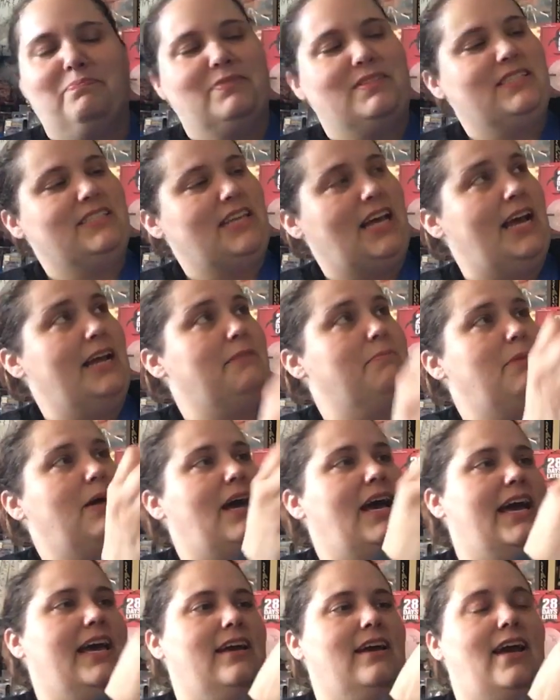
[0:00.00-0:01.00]
signed
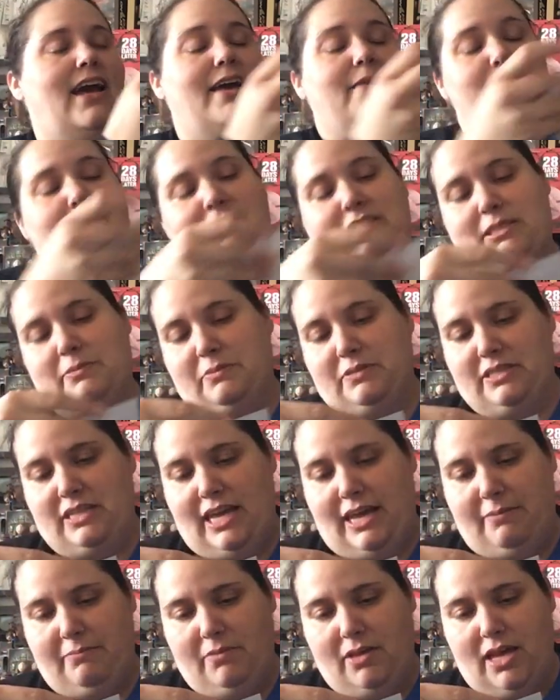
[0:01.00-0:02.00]
by, I messed up his
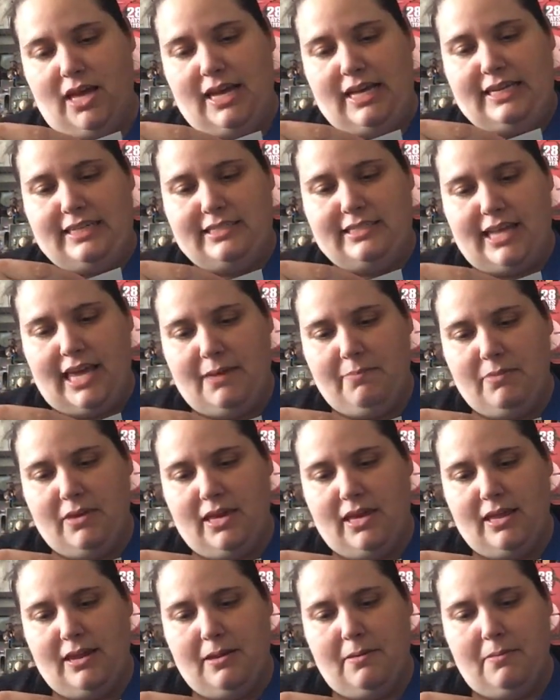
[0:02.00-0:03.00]
name,
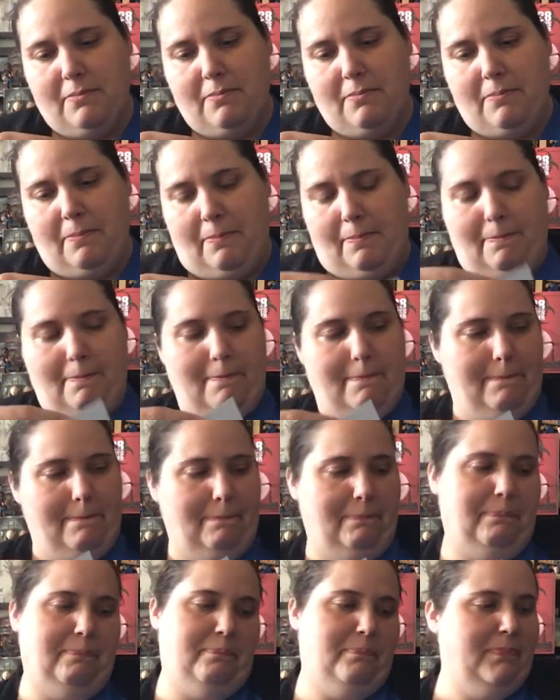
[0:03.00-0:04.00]
Damian
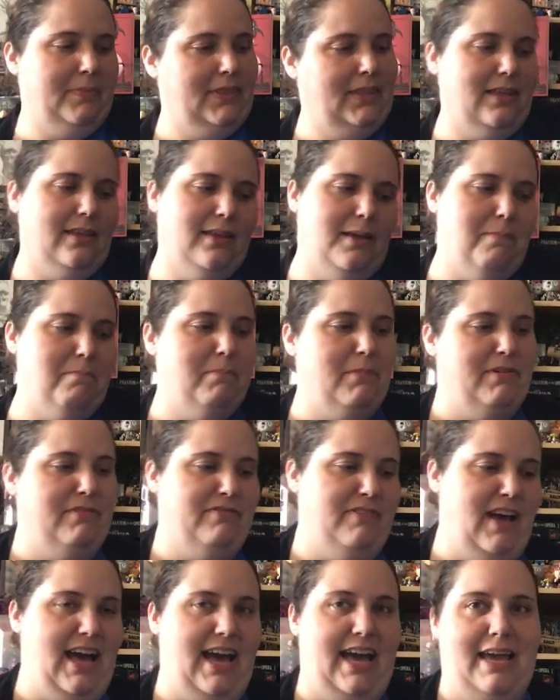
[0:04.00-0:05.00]

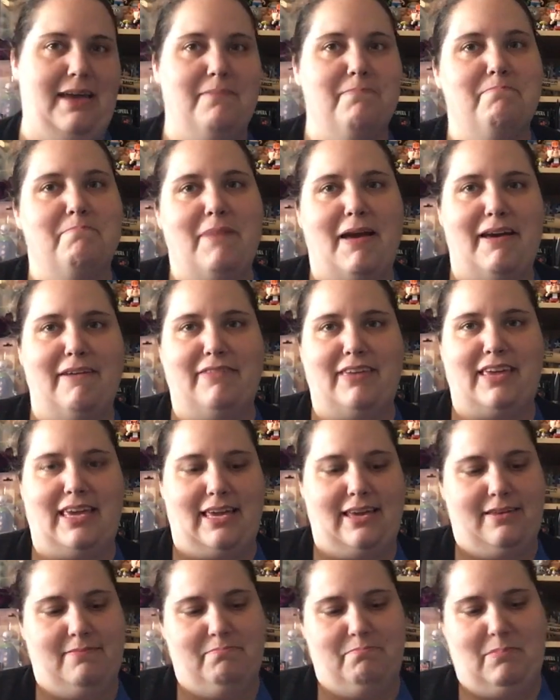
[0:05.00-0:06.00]
Maffei,
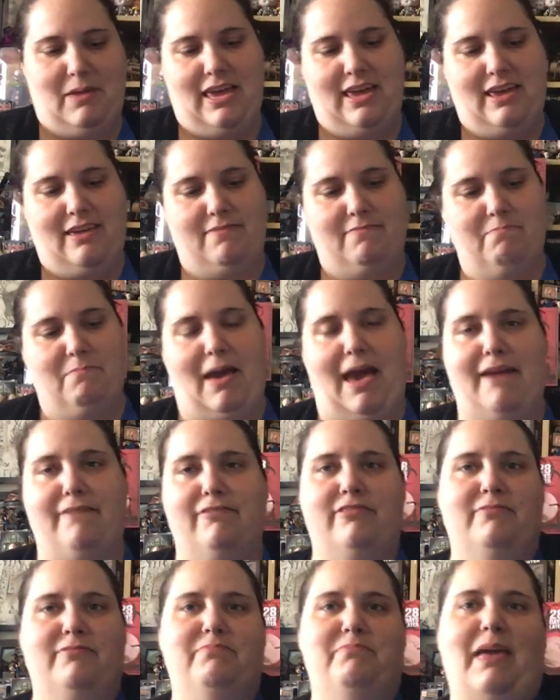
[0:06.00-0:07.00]
Maffey, me, Maff,
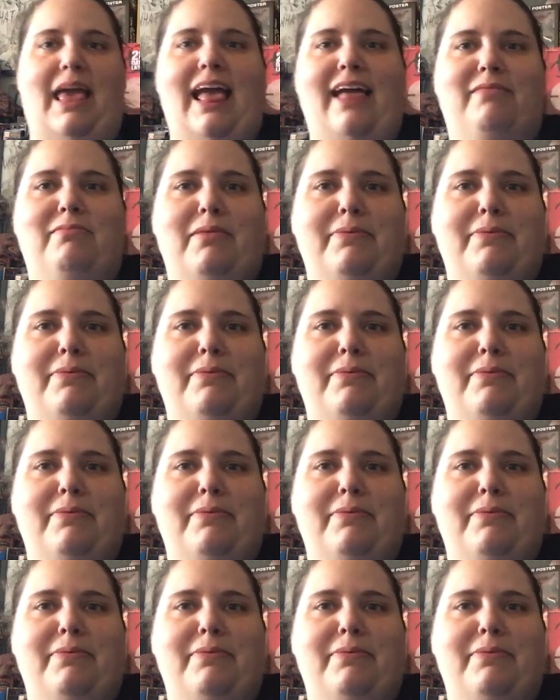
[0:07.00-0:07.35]
Maff,